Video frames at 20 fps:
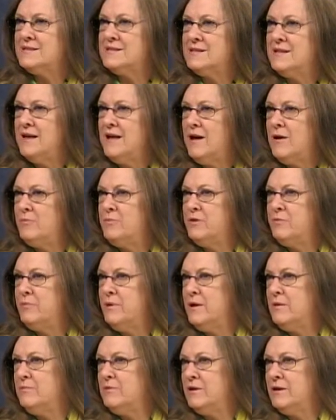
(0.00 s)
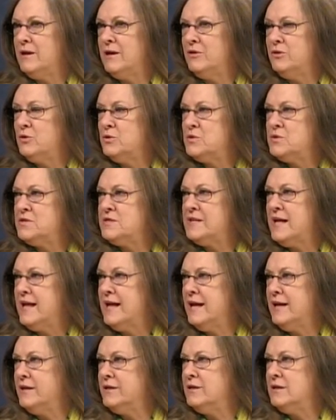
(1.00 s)
to help the public
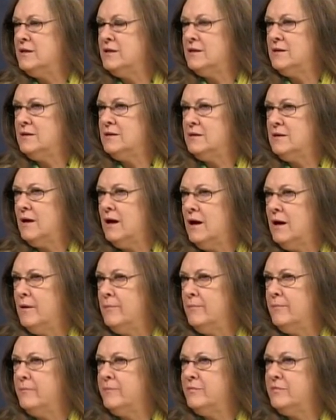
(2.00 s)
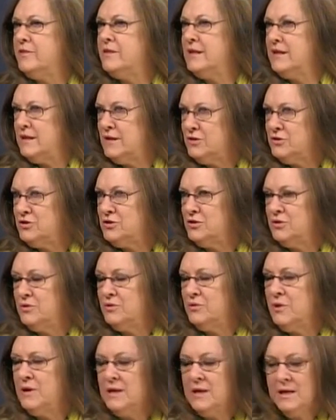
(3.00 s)
understand um, the issue.
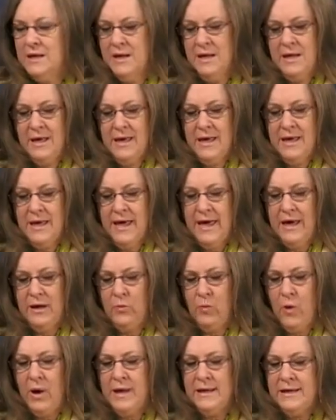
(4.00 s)
And one